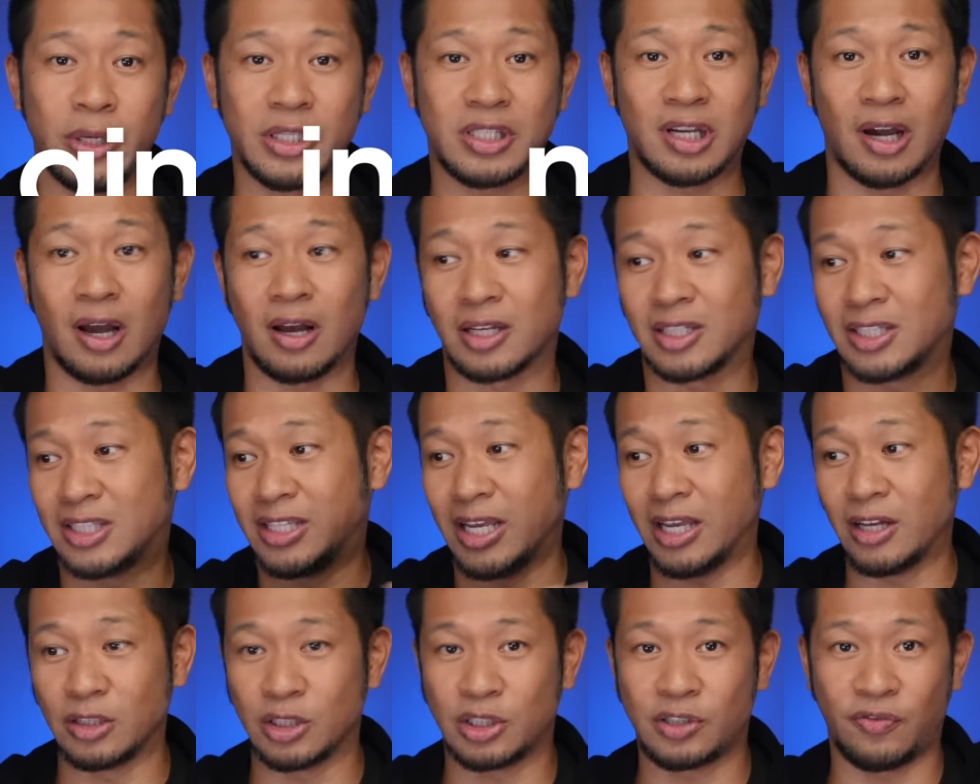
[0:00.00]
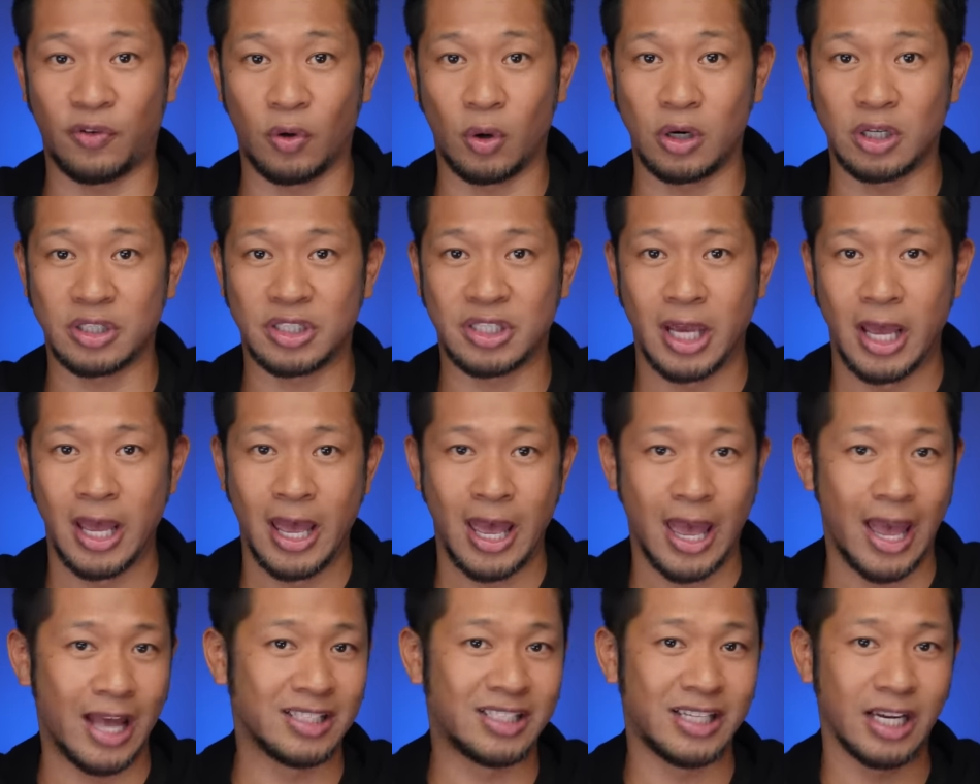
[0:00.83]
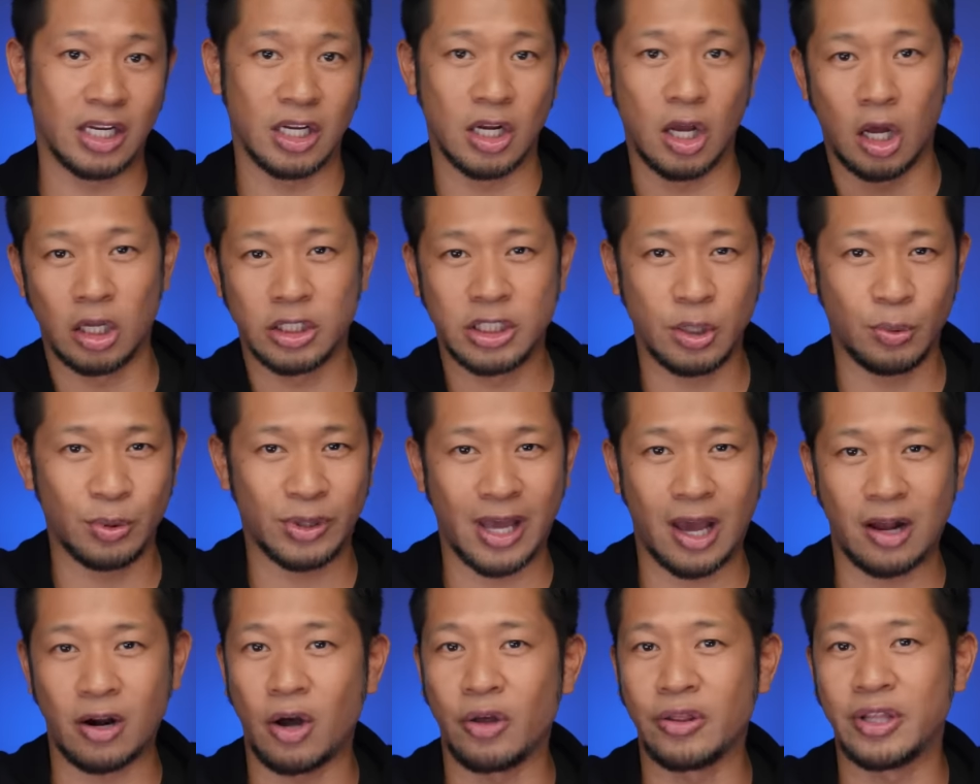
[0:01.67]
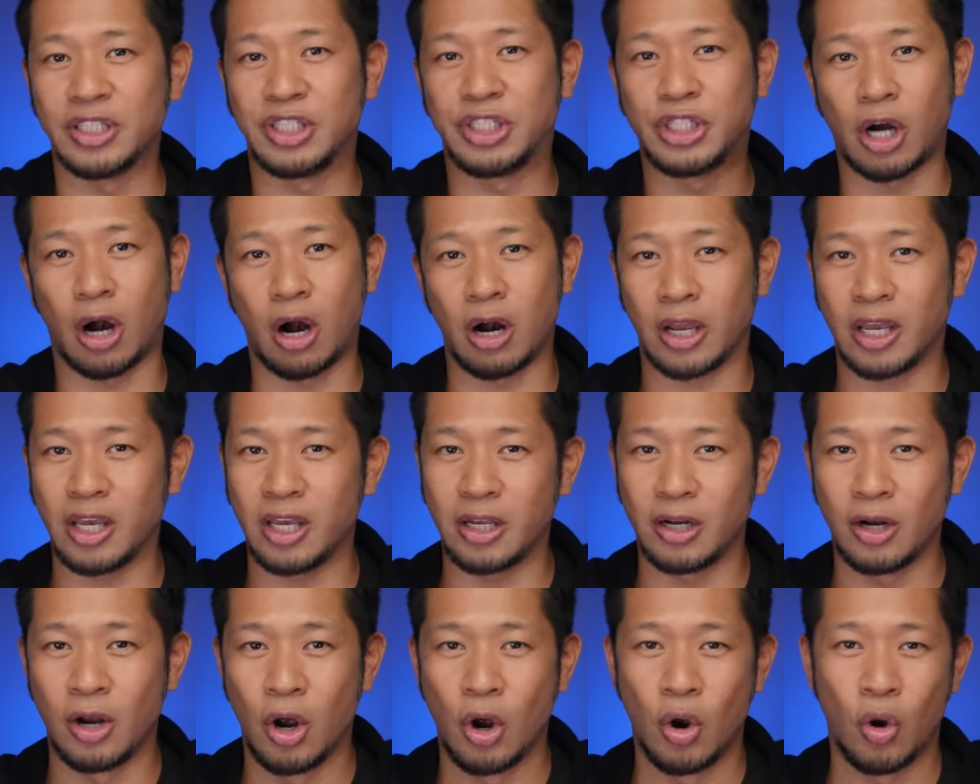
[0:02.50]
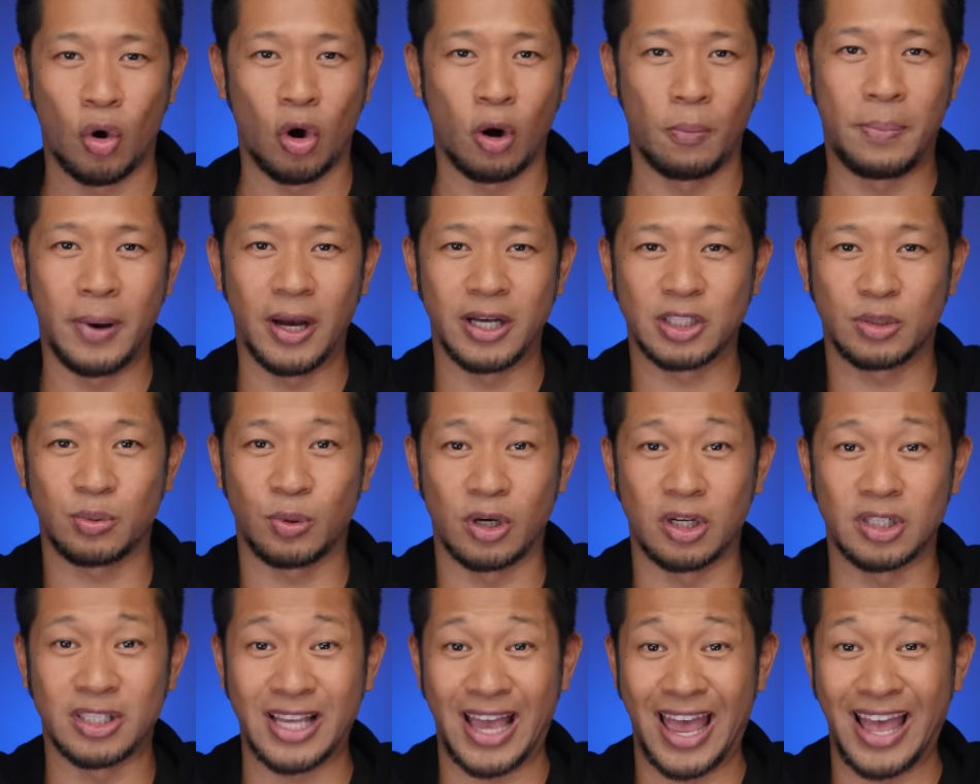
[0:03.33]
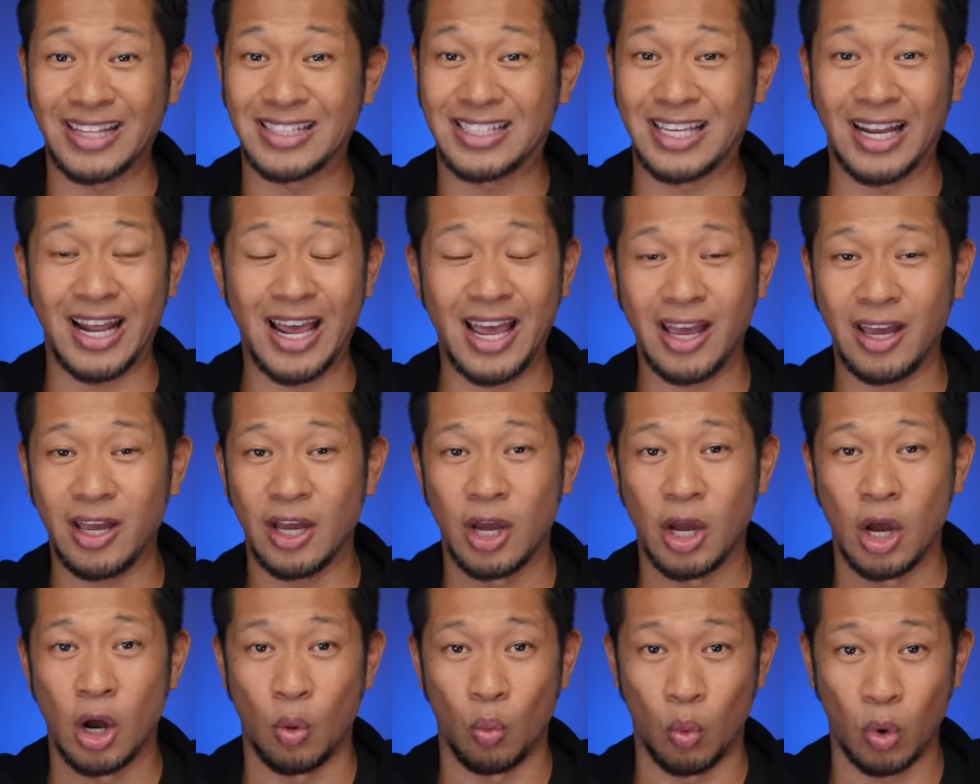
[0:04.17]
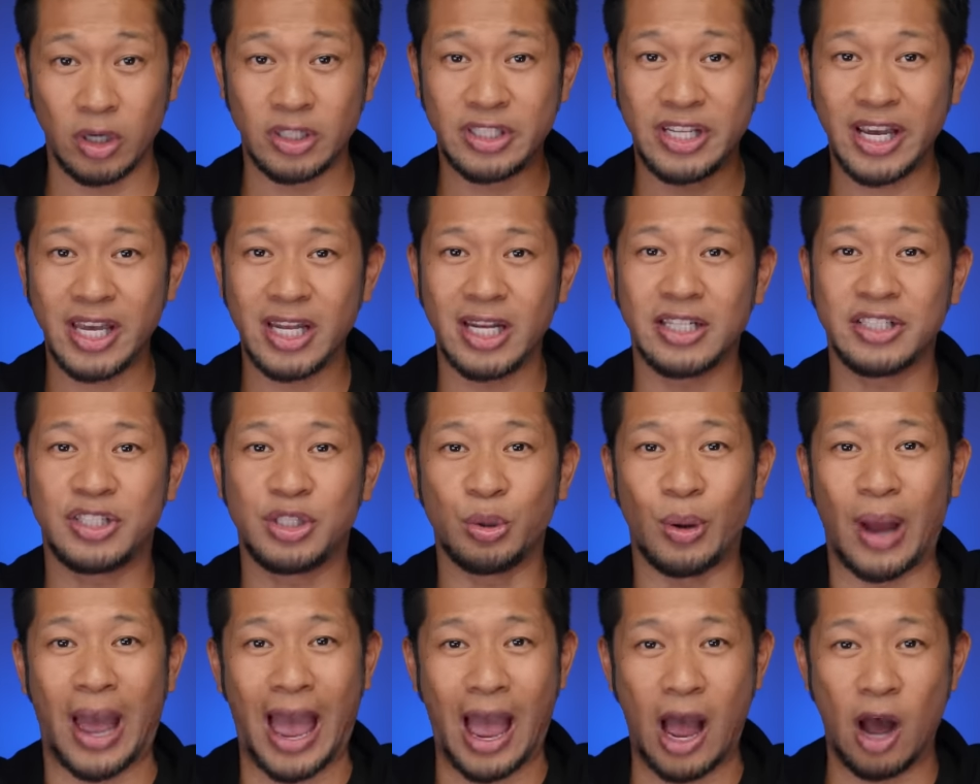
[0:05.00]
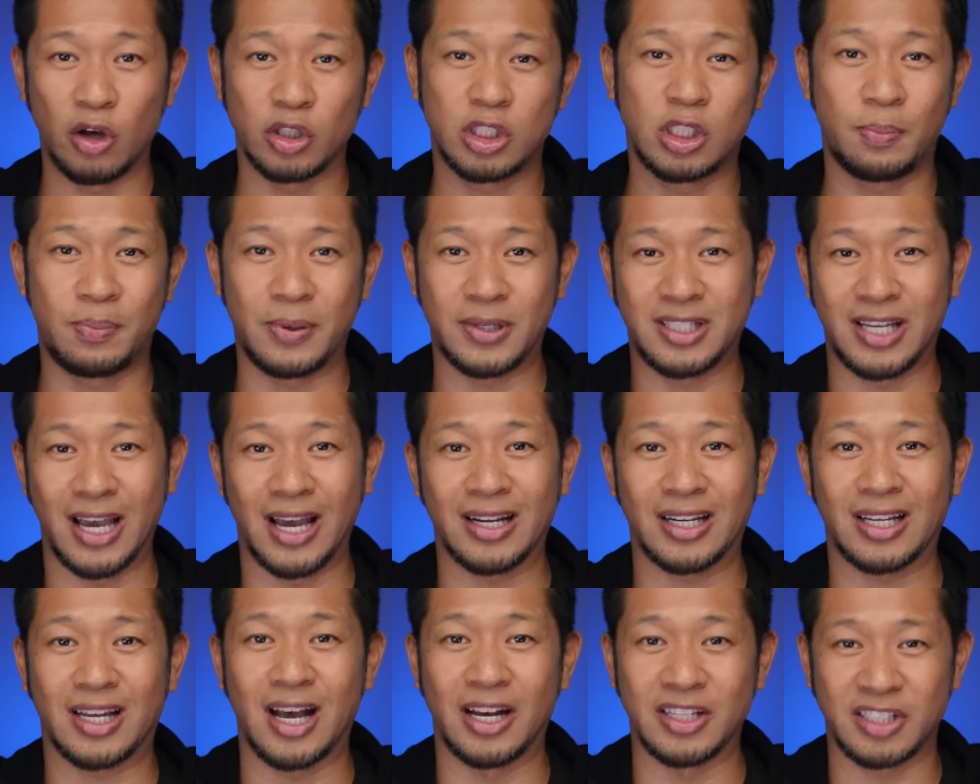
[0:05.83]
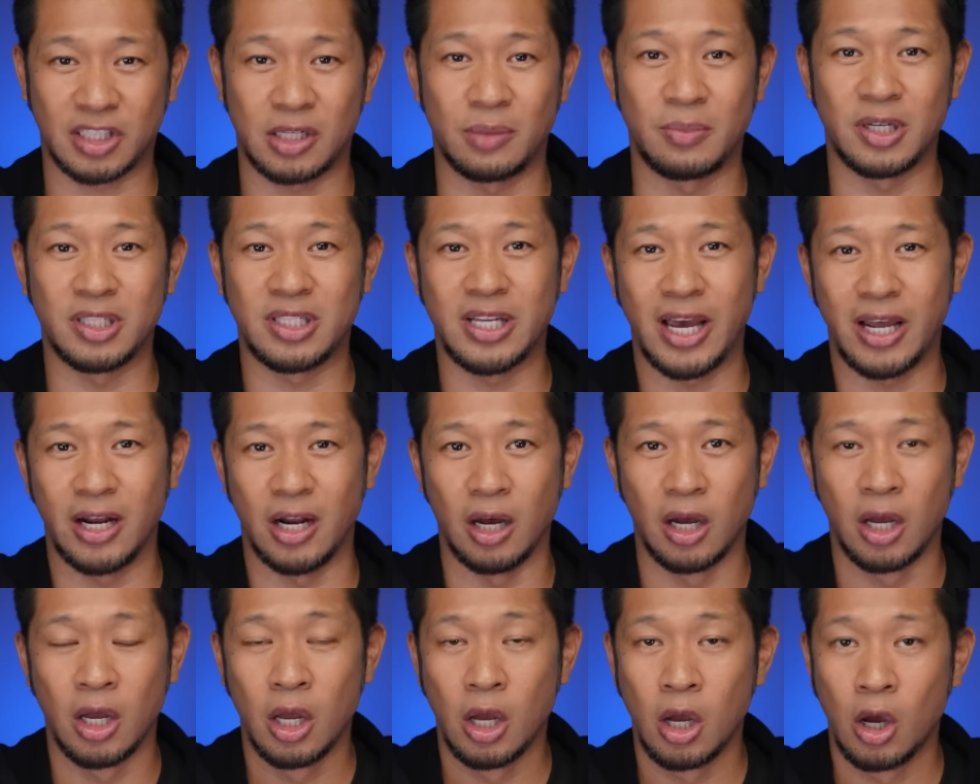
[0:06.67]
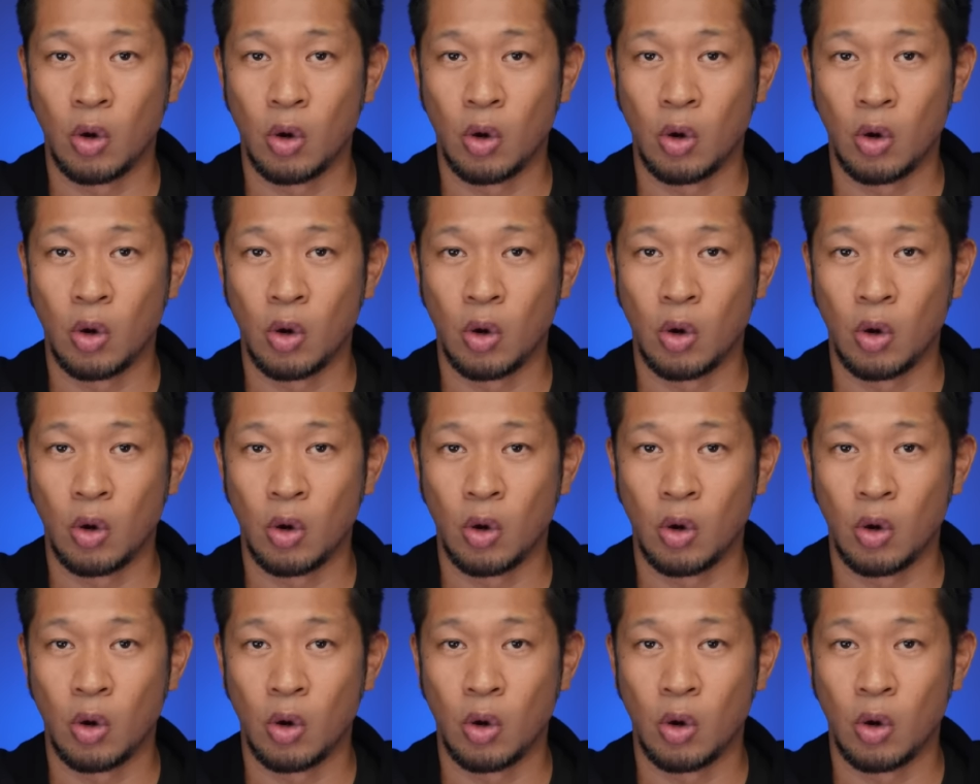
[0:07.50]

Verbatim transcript: we talk Salesforce and technology without all the jargon or buzzwords, and today we're digging into how to protect customer data.